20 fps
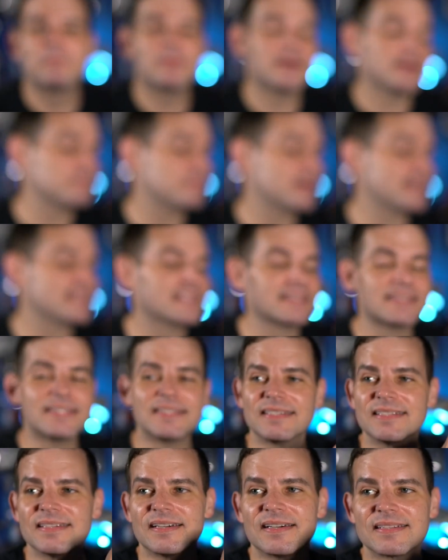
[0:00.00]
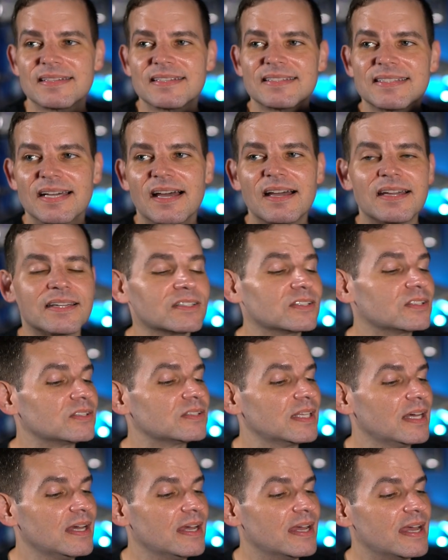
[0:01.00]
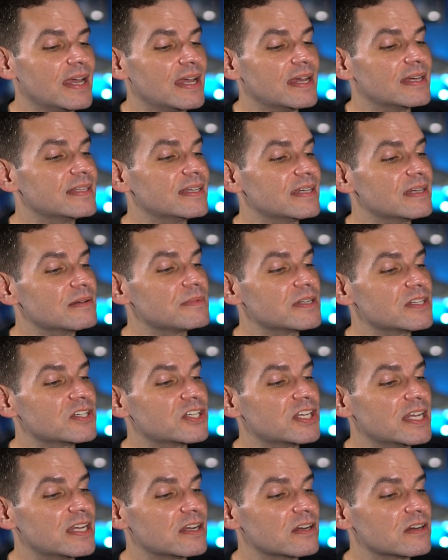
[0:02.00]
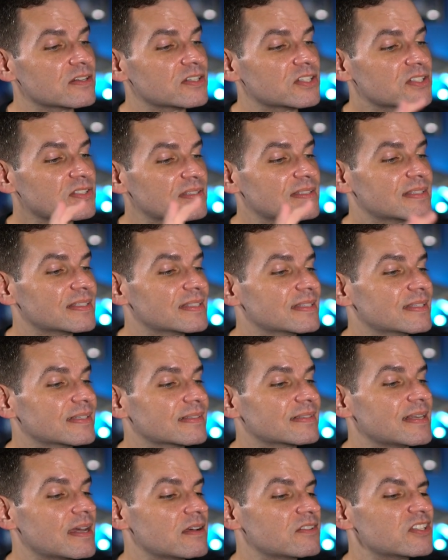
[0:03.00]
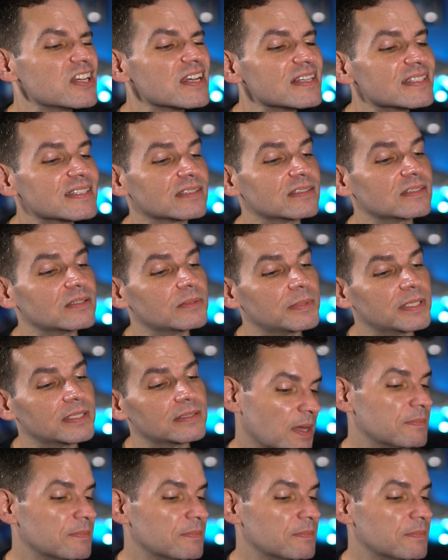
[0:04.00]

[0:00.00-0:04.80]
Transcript: but basically uh, the title and the image here just sticks out just a little bit,